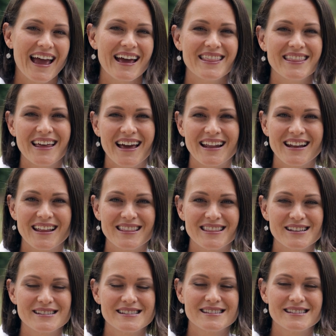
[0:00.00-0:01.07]
And then
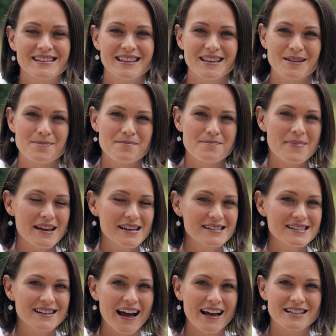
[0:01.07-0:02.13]
the
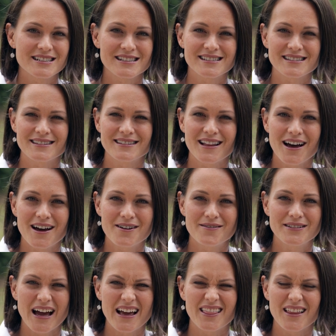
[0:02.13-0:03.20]
mist, I just love.
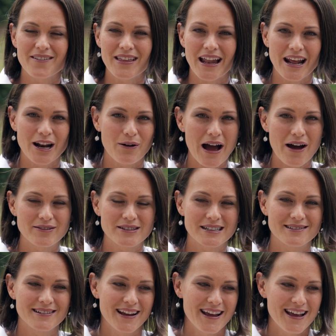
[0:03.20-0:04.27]
I love that I don't have to,
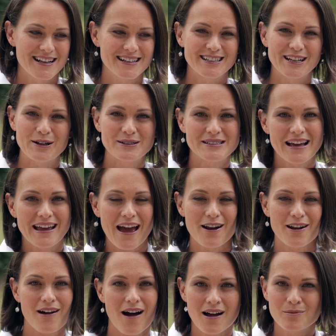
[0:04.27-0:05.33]
you know, take out
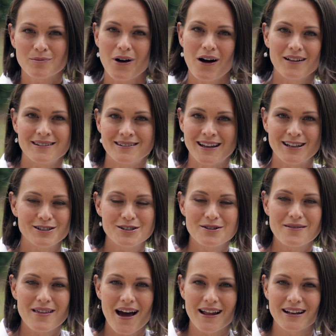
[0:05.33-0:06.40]
a cotton ball and
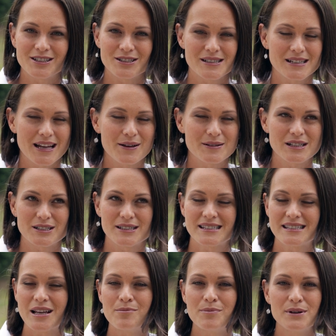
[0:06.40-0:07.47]
do that. It's a
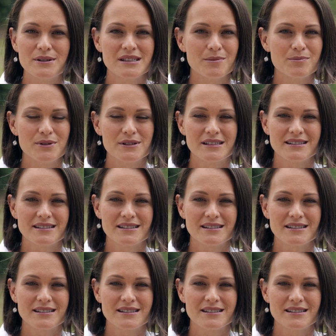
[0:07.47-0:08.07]
simple, simple